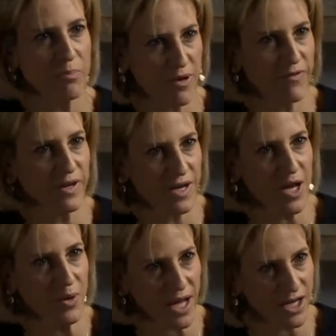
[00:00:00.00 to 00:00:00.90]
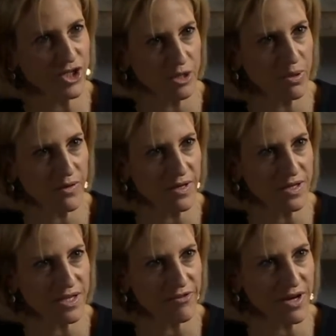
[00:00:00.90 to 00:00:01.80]
she pivot now? Can she
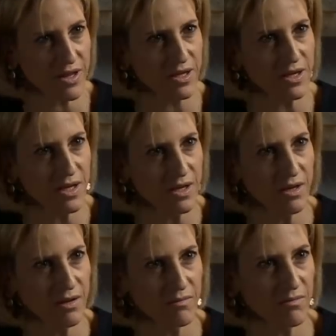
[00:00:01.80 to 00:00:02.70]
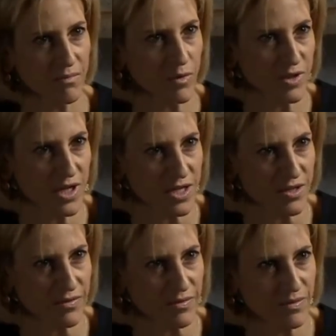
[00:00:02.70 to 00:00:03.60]
pivot? Is there another
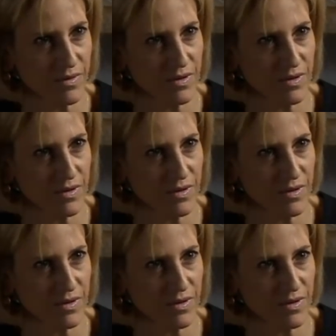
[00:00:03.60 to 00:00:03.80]
alternative?